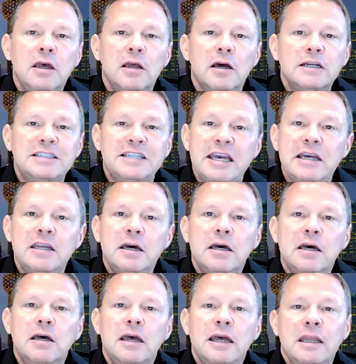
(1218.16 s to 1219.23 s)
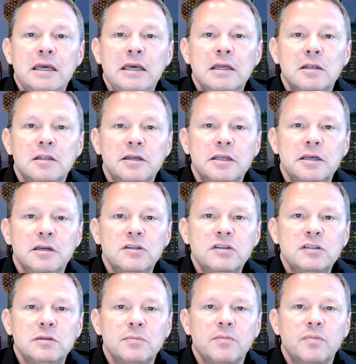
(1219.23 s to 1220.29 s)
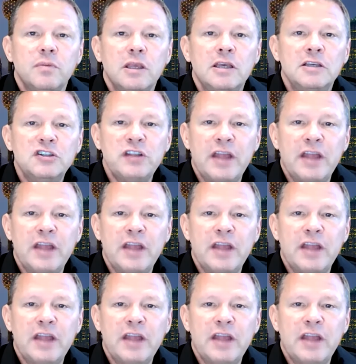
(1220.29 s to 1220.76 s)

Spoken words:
data and analytics is